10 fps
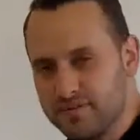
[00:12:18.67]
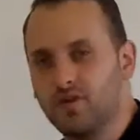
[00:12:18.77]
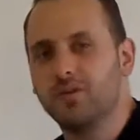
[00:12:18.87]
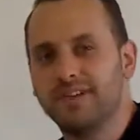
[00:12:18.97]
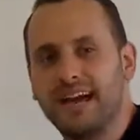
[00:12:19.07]

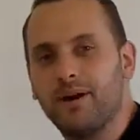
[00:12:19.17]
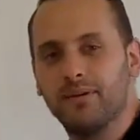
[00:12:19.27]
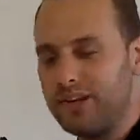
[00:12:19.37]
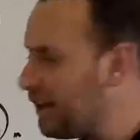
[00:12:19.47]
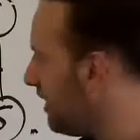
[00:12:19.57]
forward now
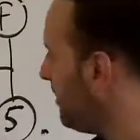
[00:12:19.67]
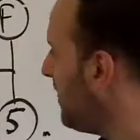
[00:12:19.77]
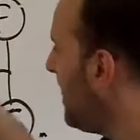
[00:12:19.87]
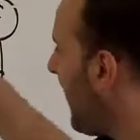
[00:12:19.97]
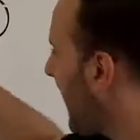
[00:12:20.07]
and learn
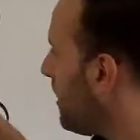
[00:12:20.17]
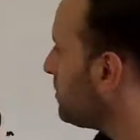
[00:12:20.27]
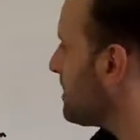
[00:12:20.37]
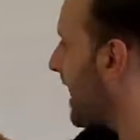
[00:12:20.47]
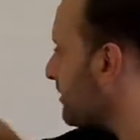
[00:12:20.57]

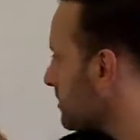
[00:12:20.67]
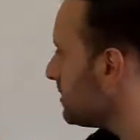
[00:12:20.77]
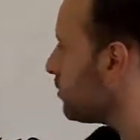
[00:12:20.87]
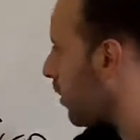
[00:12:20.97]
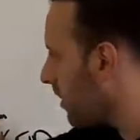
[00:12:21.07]

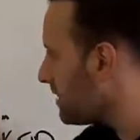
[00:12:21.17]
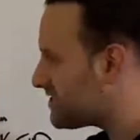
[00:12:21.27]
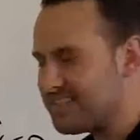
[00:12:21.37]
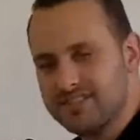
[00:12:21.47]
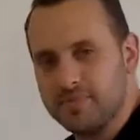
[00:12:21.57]
what a
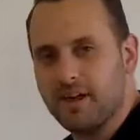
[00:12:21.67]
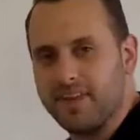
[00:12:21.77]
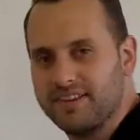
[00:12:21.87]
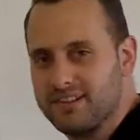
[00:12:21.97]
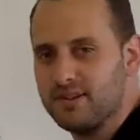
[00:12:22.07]
system
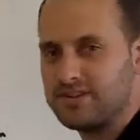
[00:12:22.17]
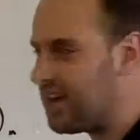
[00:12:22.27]
like this looks